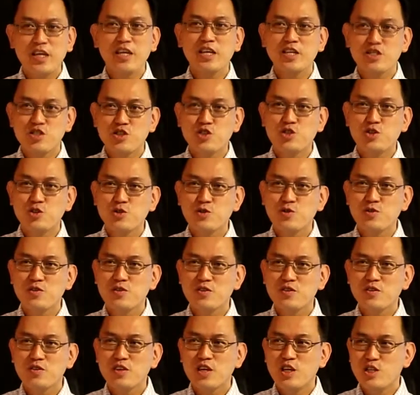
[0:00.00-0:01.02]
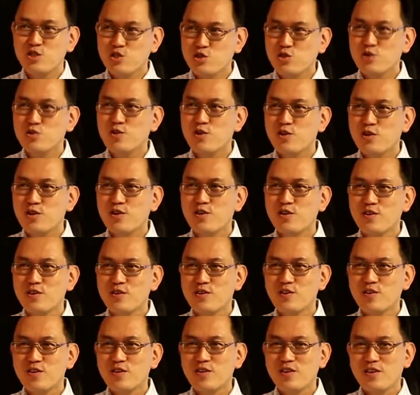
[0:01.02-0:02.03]
Training Institute in Jurong.
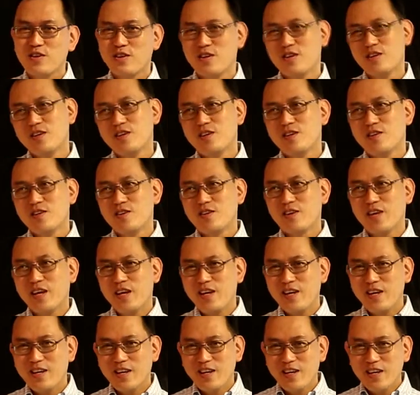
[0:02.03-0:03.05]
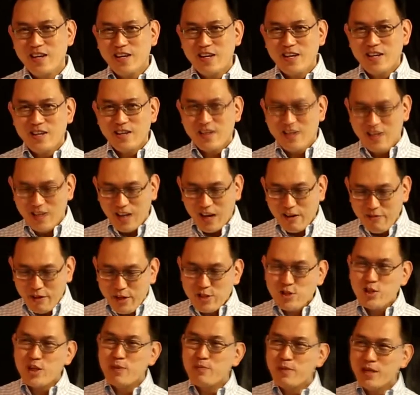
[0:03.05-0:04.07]
Okay,
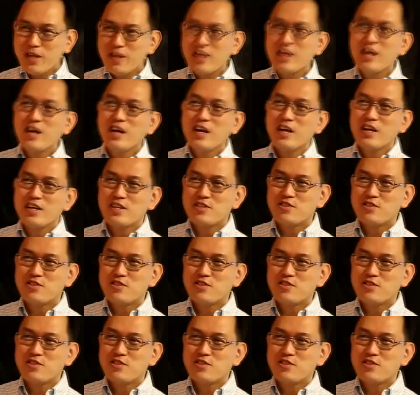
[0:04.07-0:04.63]
I've actually been